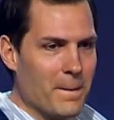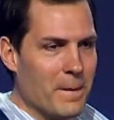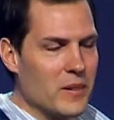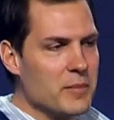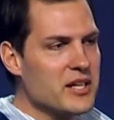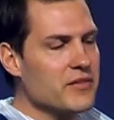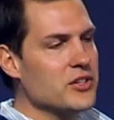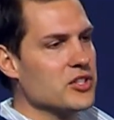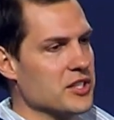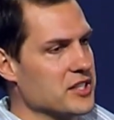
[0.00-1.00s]
And let me give you
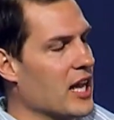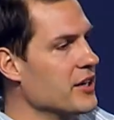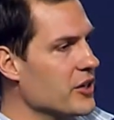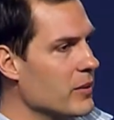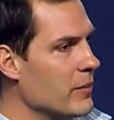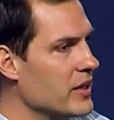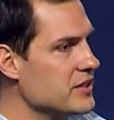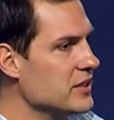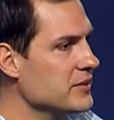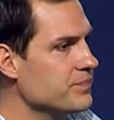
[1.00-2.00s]
just a side note about Macy.